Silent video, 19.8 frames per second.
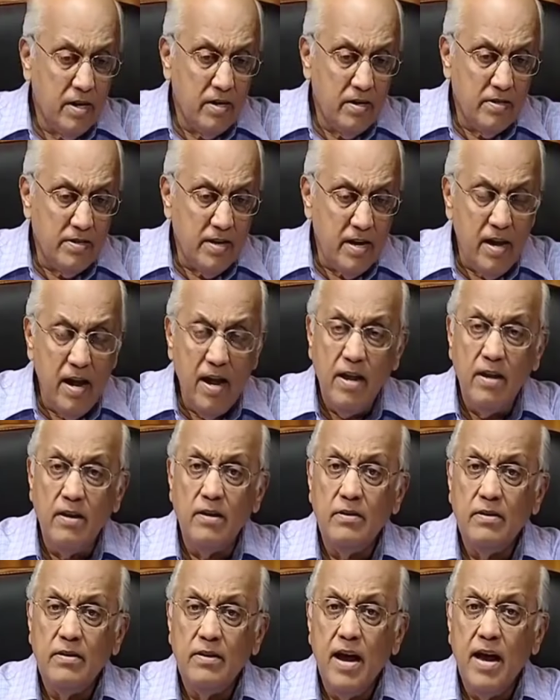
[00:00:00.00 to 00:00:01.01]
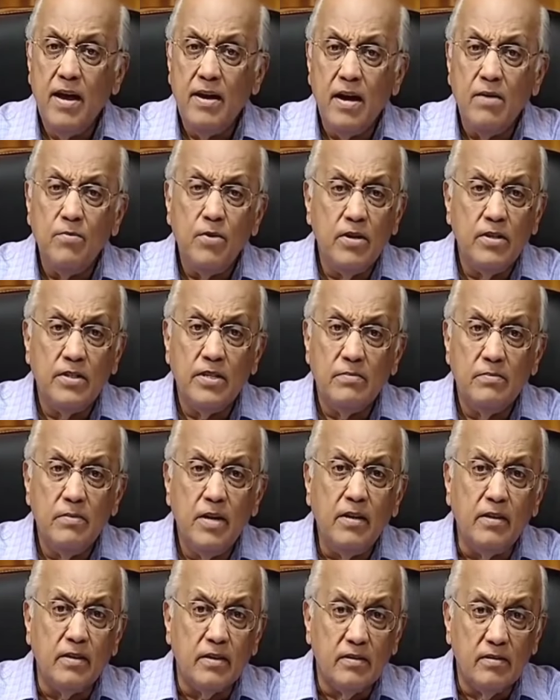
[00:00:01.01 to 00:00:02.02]
son will say, "Hey, Dad, I wanted some
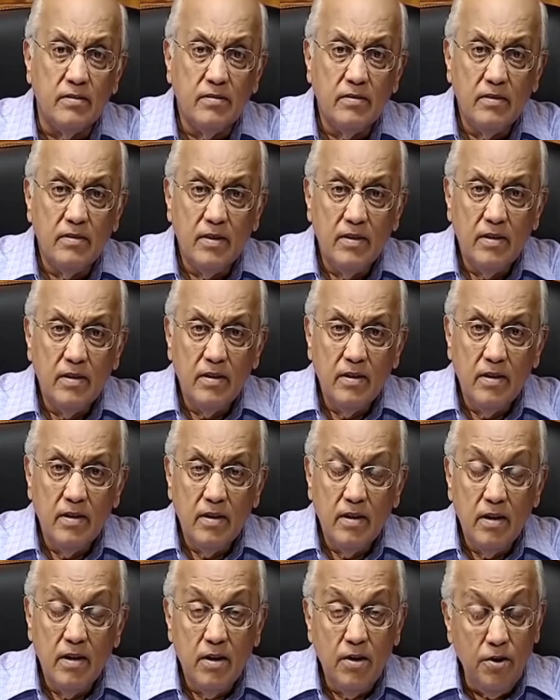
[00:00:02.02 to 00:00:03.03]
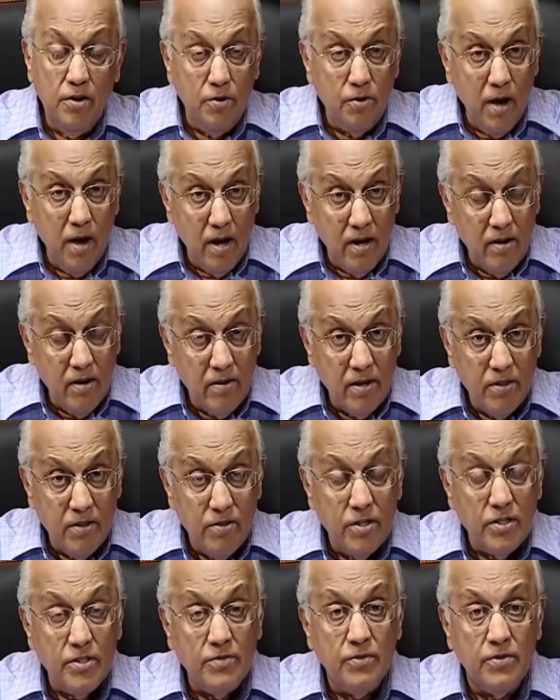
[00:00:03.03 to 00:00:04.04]
milk." Do you hunger and
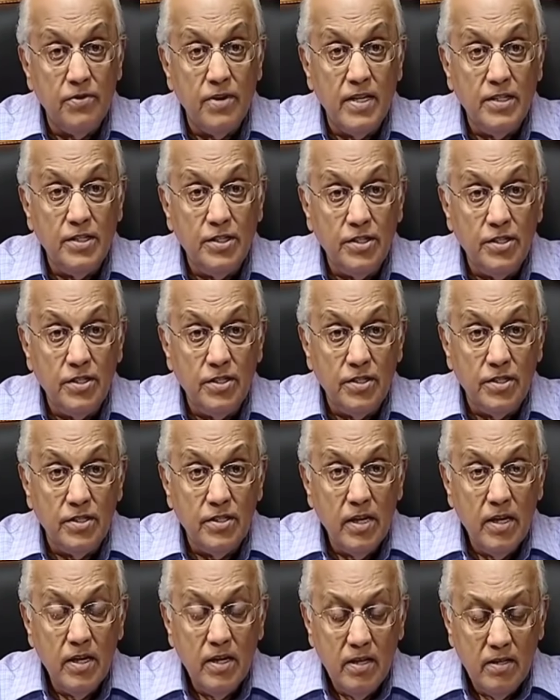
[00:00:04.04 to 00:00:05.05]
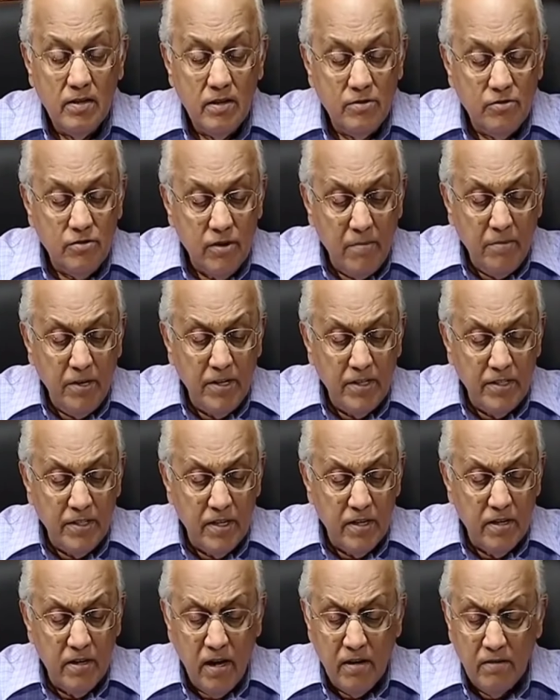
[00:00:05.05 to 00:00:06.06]
thirst for righteousness? The trouble is
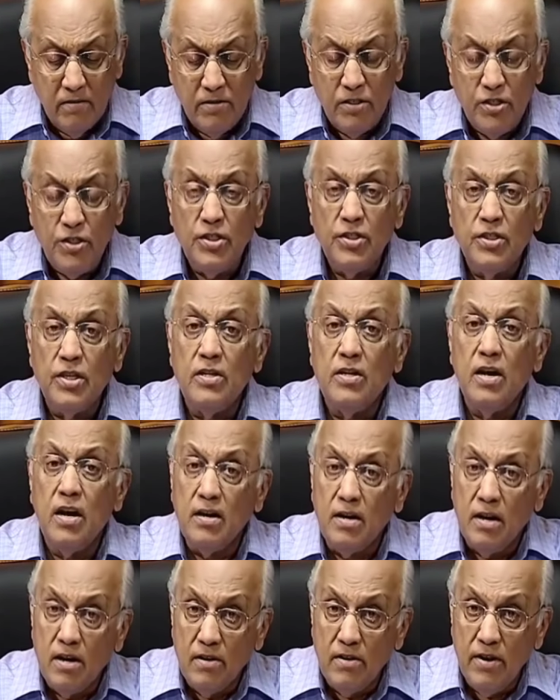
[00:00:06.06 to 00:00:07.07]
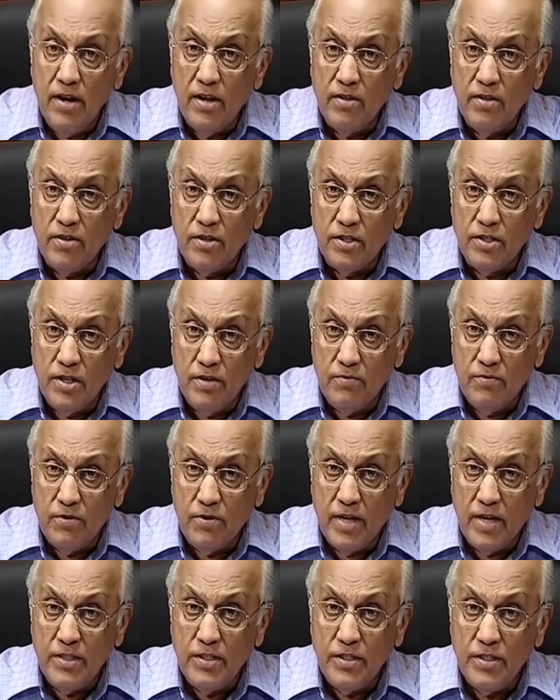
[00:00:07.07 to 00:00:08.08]
that a lot of Christians are not hungering and thirsting for
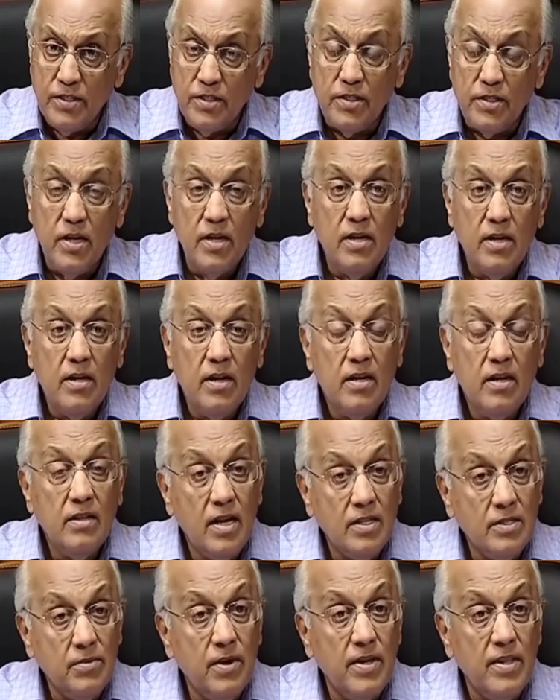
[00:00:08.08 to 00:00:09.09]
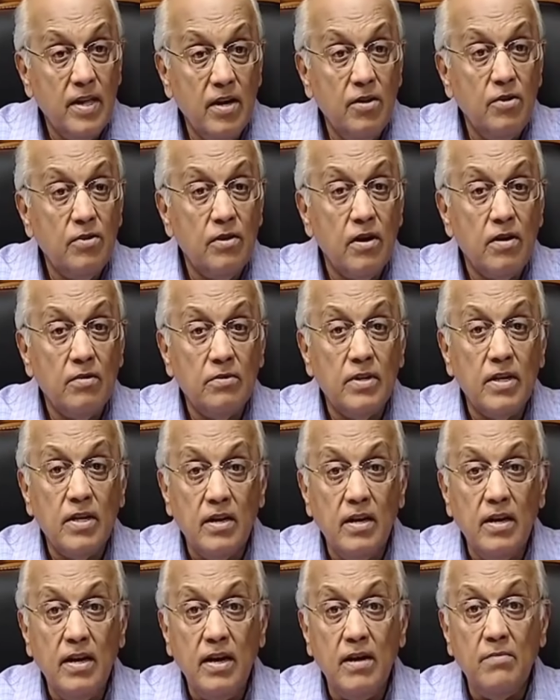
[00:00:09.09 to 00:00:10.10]
righteousness, and that's why they go around with a
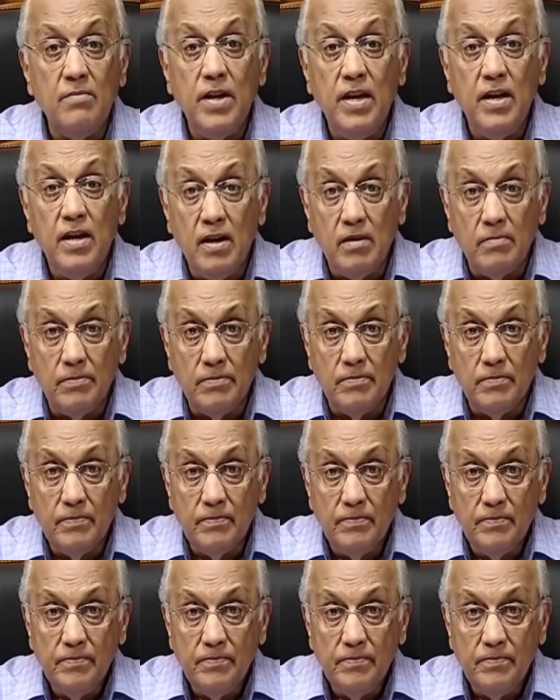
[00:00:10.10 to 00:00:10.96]
clean, empty cup.